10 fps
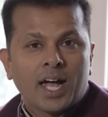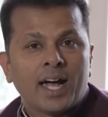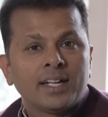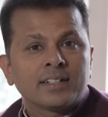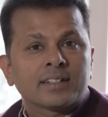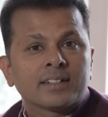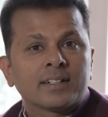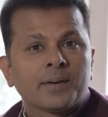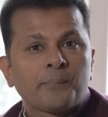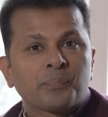And
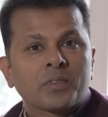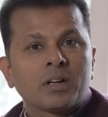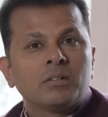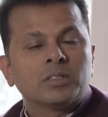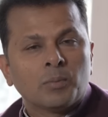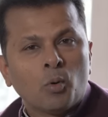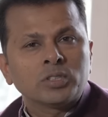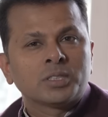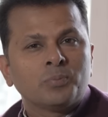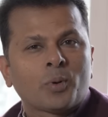the
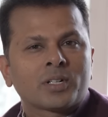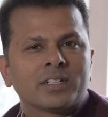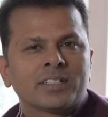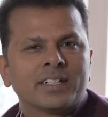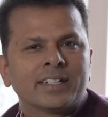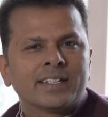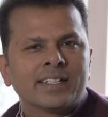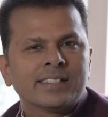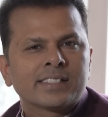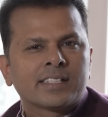most important thing
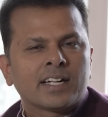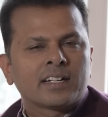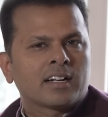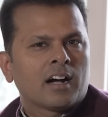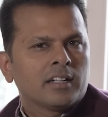is that